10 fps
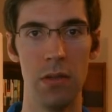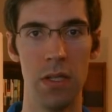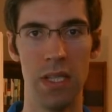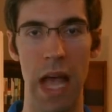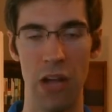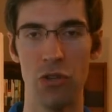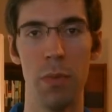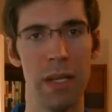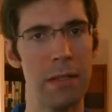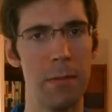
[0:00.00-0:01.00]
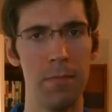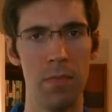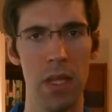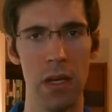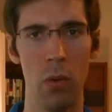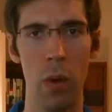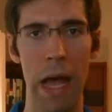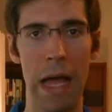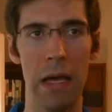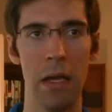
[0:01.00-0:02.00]
detachment in a
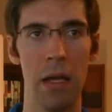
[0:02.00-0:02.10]
way.